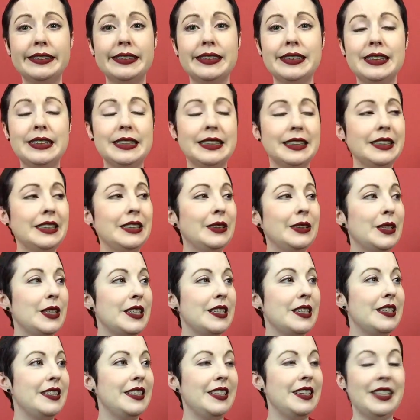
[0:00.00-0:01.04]
You know,
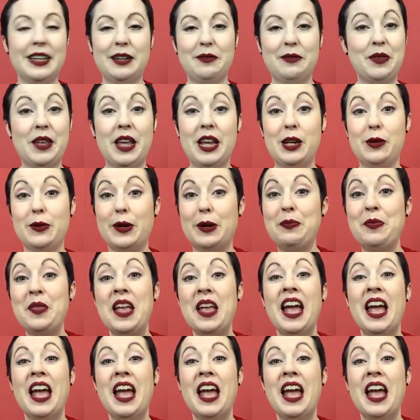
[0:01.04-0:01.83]
yeah, anyway.